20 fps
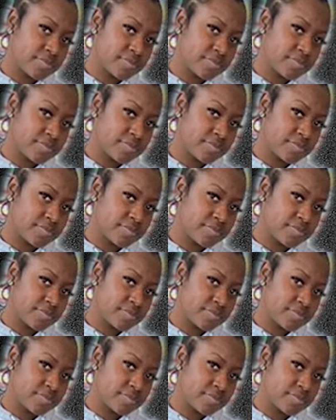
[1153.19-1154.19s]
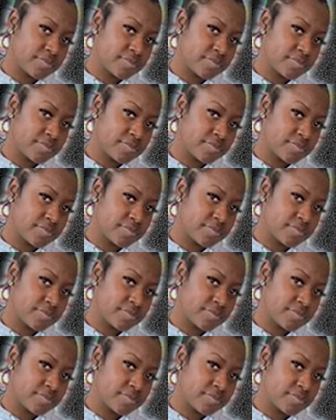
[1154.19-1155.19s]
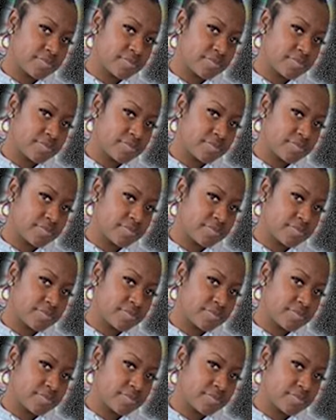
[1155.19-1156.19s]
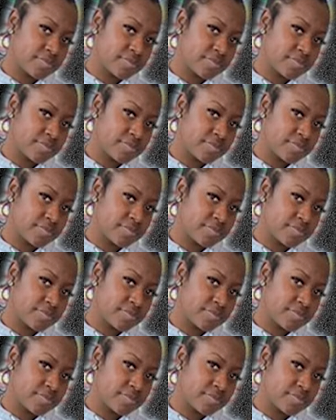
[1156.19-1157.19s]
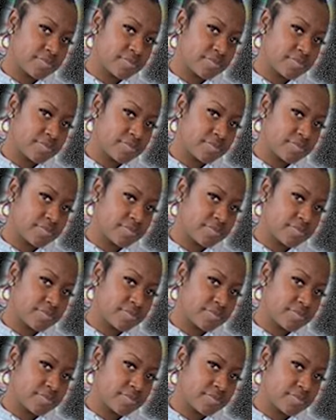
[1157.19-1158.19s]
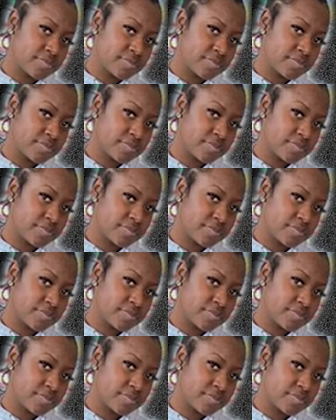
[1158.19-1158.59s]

This person isn't speaking.